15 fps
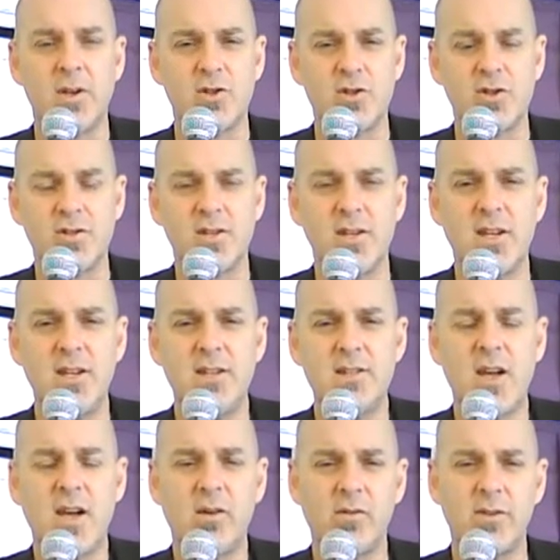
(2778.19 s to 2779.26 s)
because you
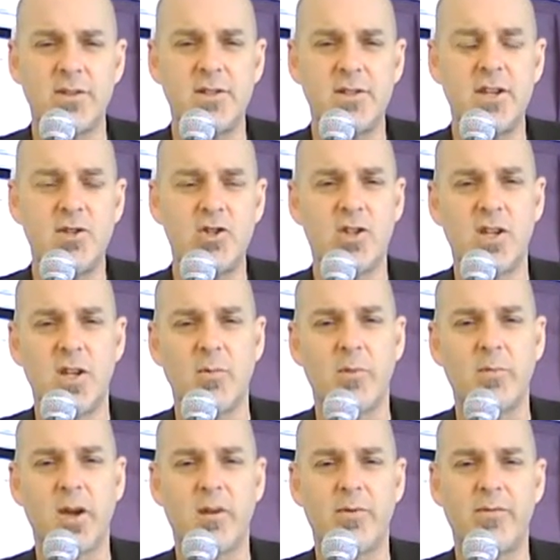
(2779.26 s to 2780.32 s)
see, he's not only teaching
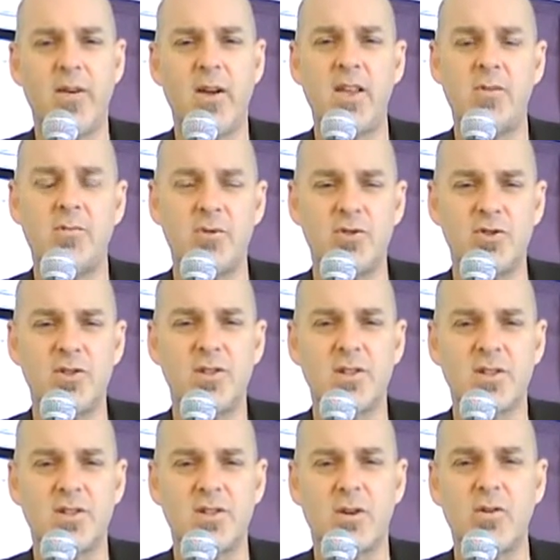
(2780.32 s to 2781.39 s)
them about faith, but
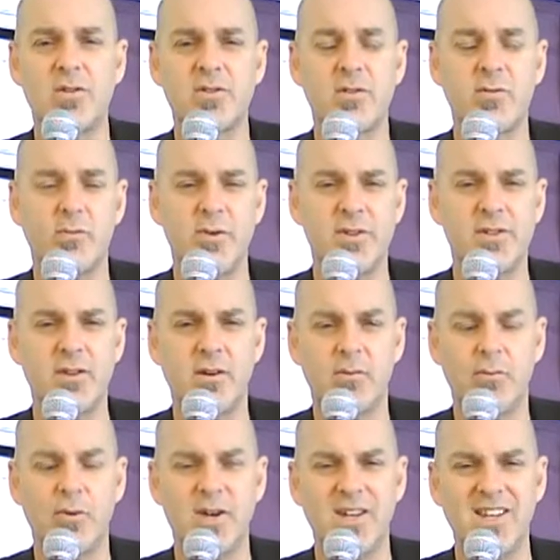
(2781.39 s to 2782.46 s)
Jesus is also re
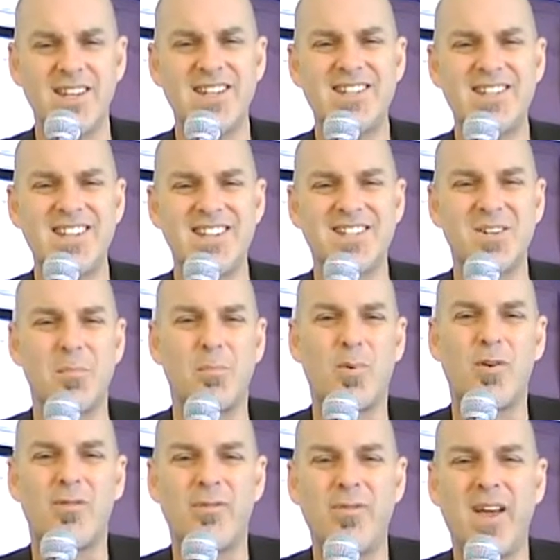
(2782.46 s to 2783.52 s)
releasing
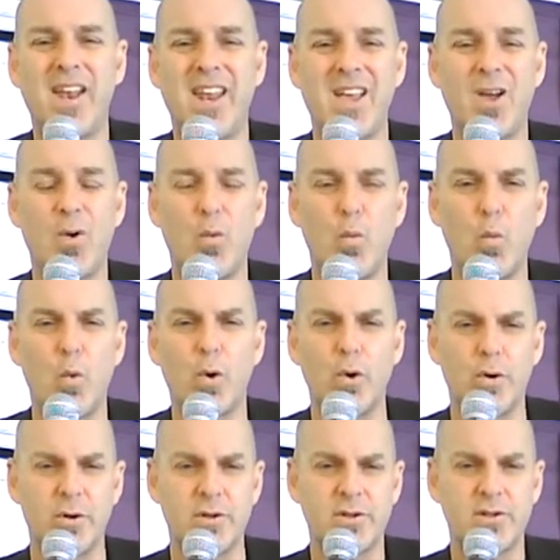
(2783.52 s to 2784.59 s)
some prophetic
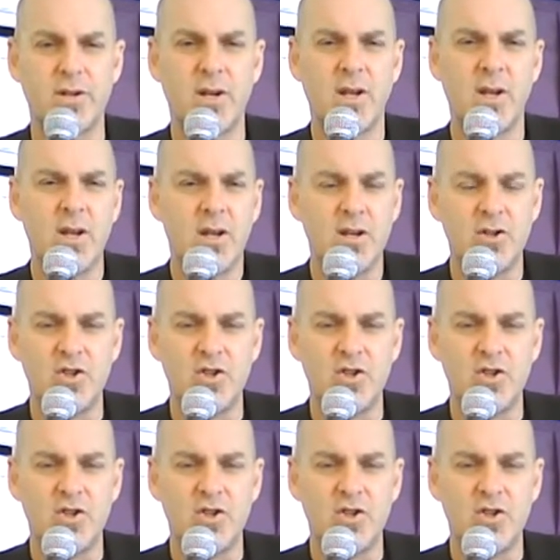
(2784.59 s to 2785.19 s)
words.